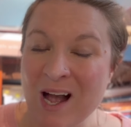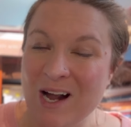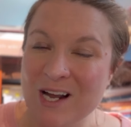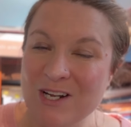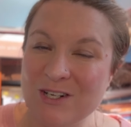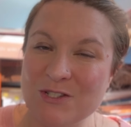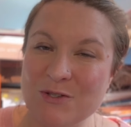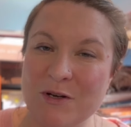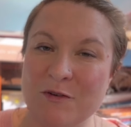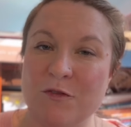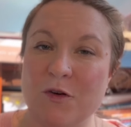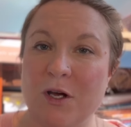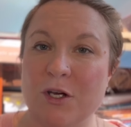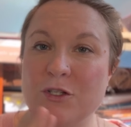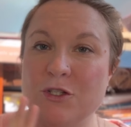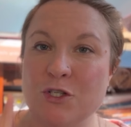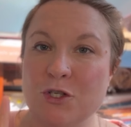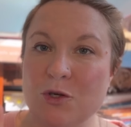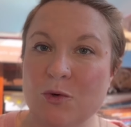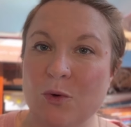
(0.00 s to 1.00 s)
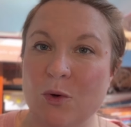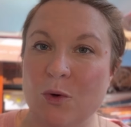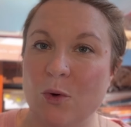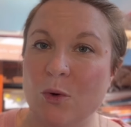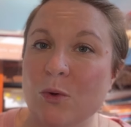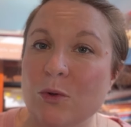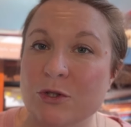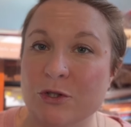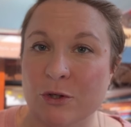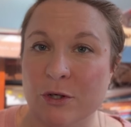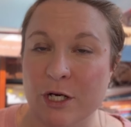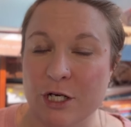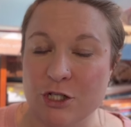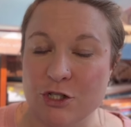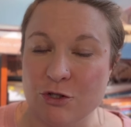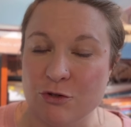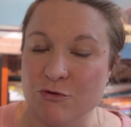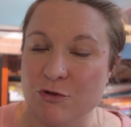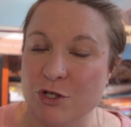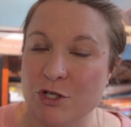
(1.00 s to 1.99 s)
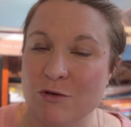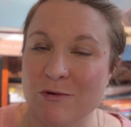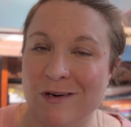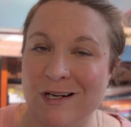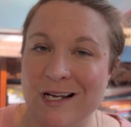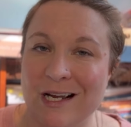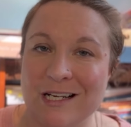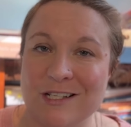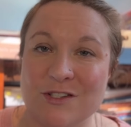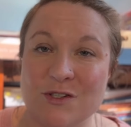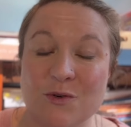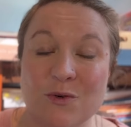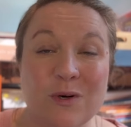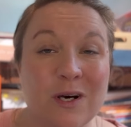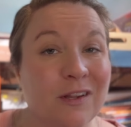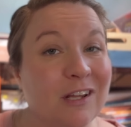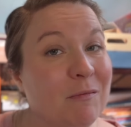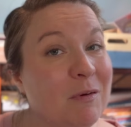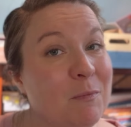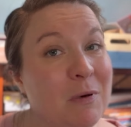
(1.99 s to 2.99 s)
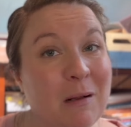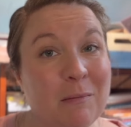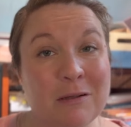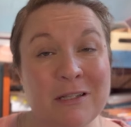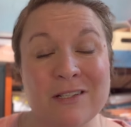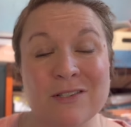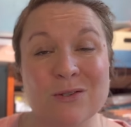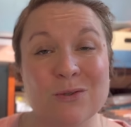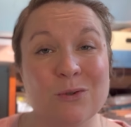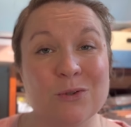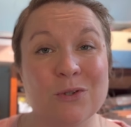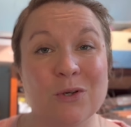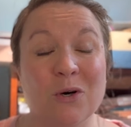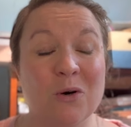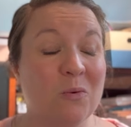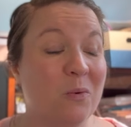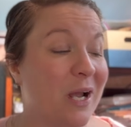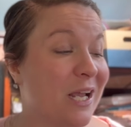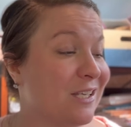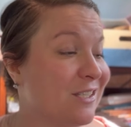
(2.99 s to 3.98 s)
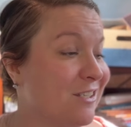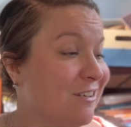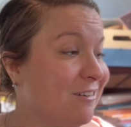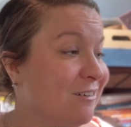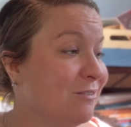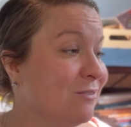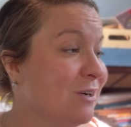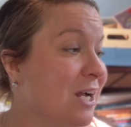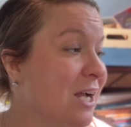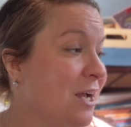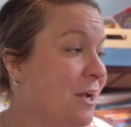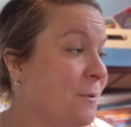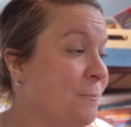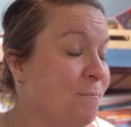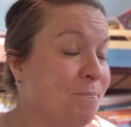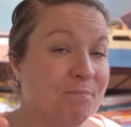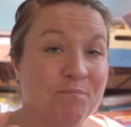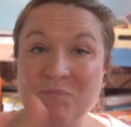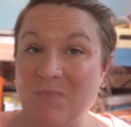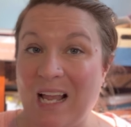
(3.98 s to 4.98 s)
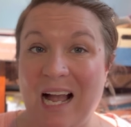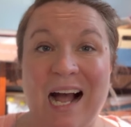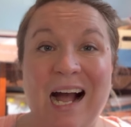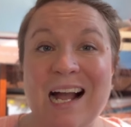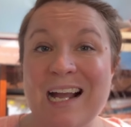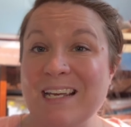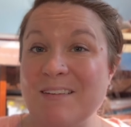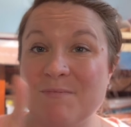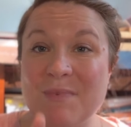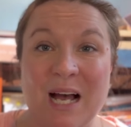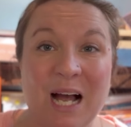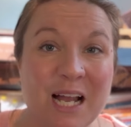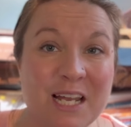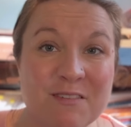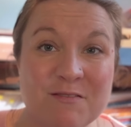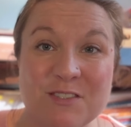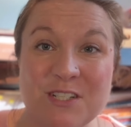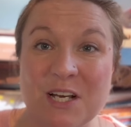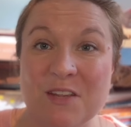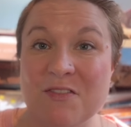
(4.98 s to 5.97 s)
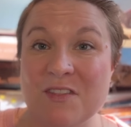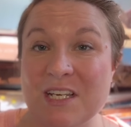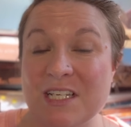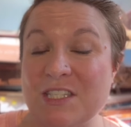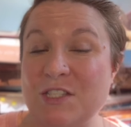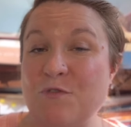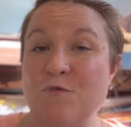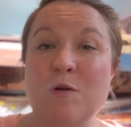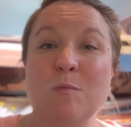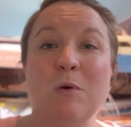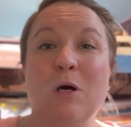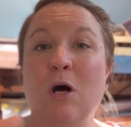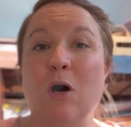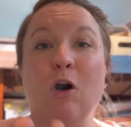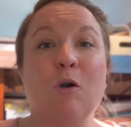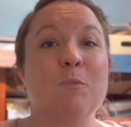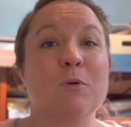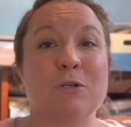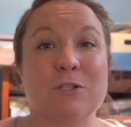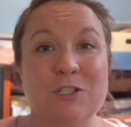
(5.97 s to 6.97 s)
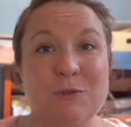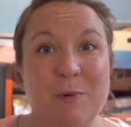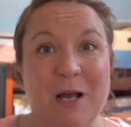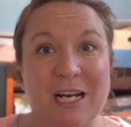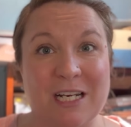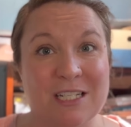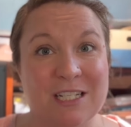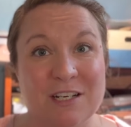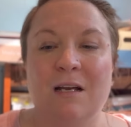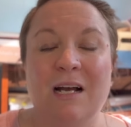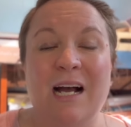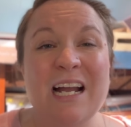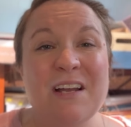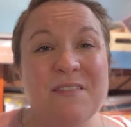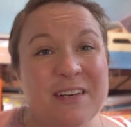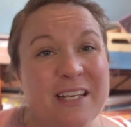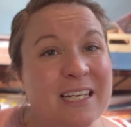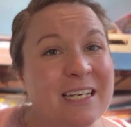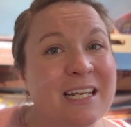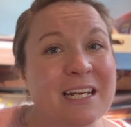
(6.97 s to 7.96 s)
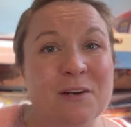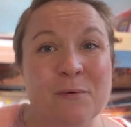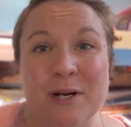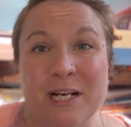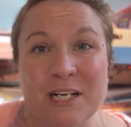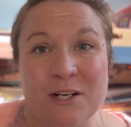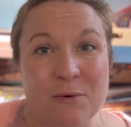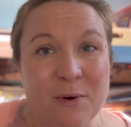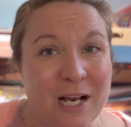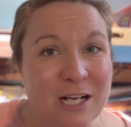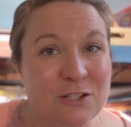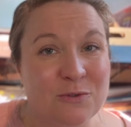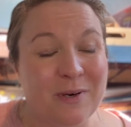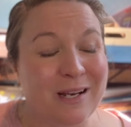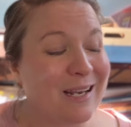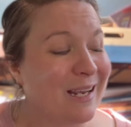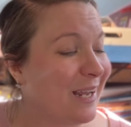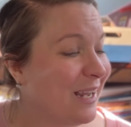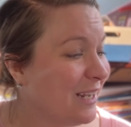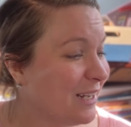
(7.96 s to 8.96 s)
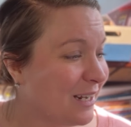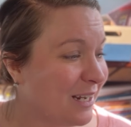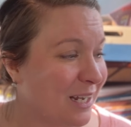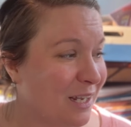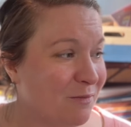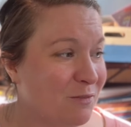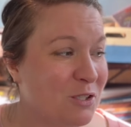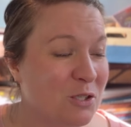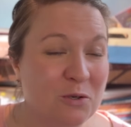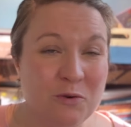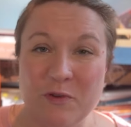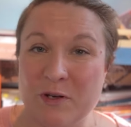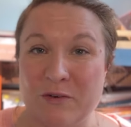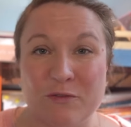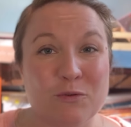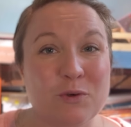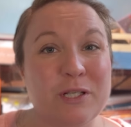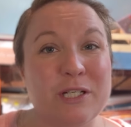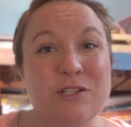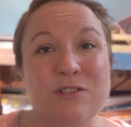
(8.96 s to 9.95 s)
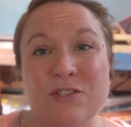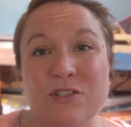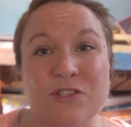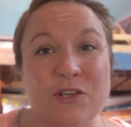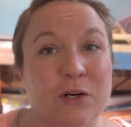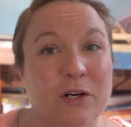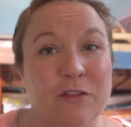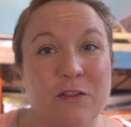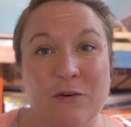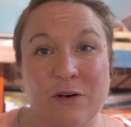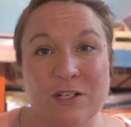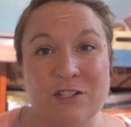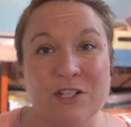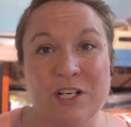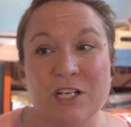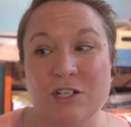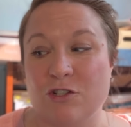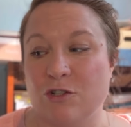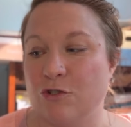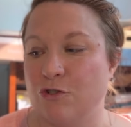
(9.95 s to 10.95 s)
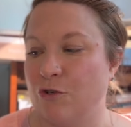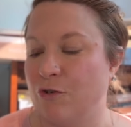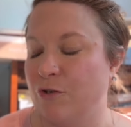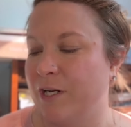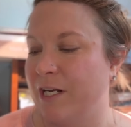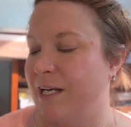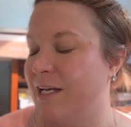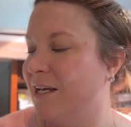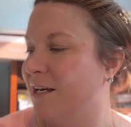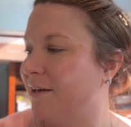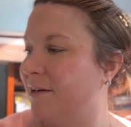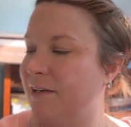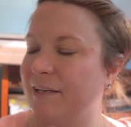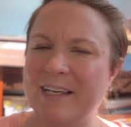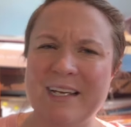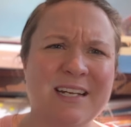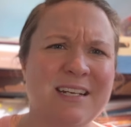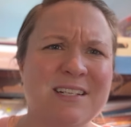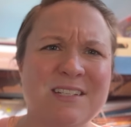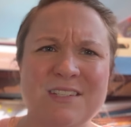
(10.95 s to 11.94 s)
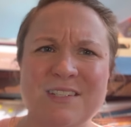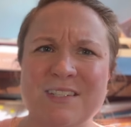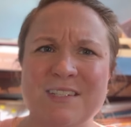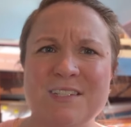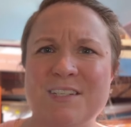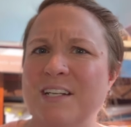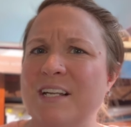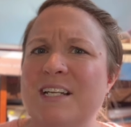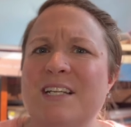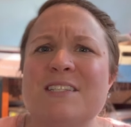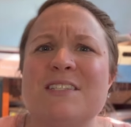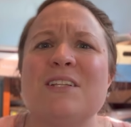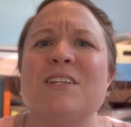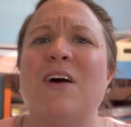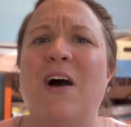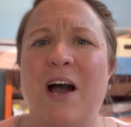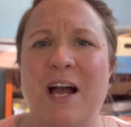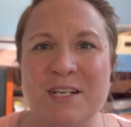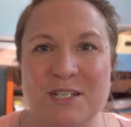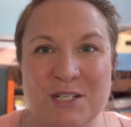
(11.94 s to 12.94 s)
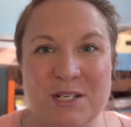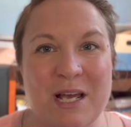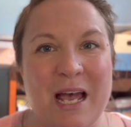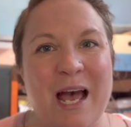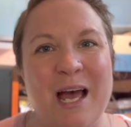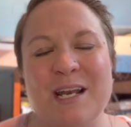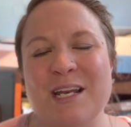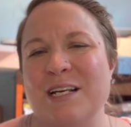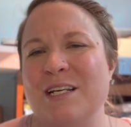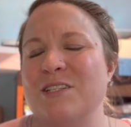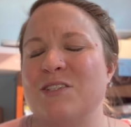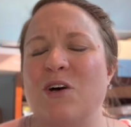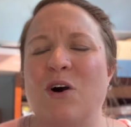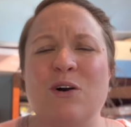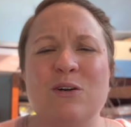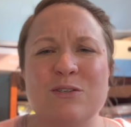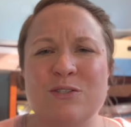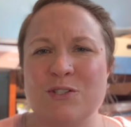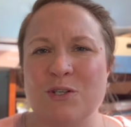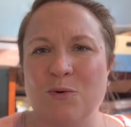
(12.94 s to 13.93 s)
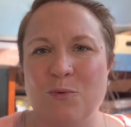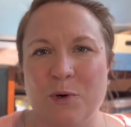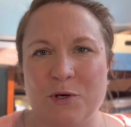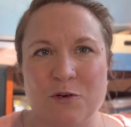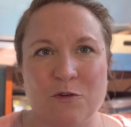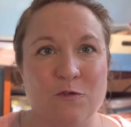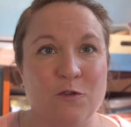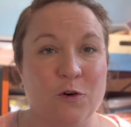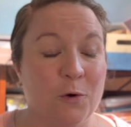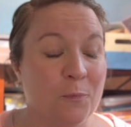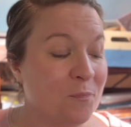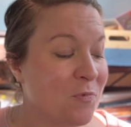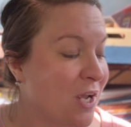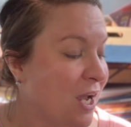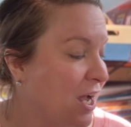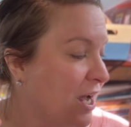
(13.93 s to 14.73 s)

I also have 2 older children who are in high school and they've been publicly schooled the whole way. So I have done this from all perspectives. I have a kid getting ready to graduate and I have 2 that have really just started their education journey. It is a lot and it is also wonderful.